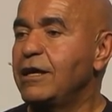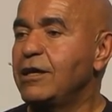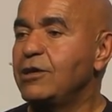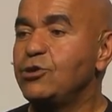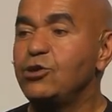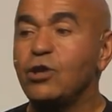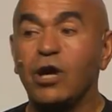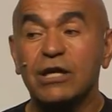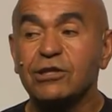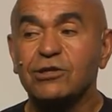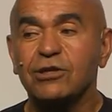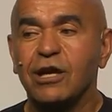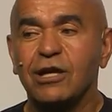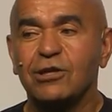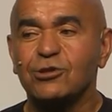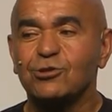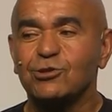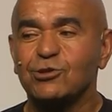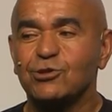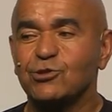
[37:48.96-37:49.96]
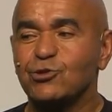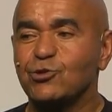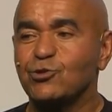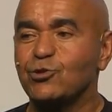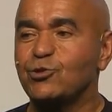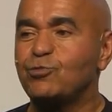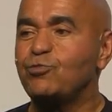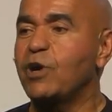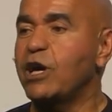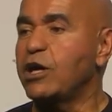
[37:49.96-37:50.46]
not
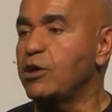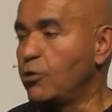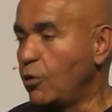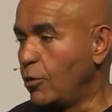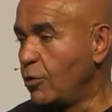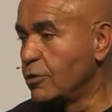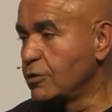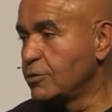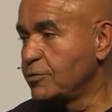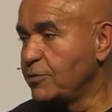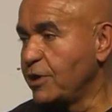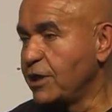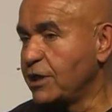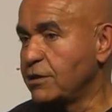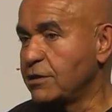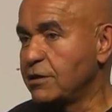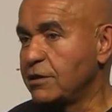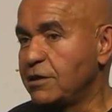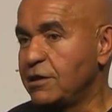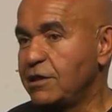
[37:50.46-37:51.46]
understood by old men.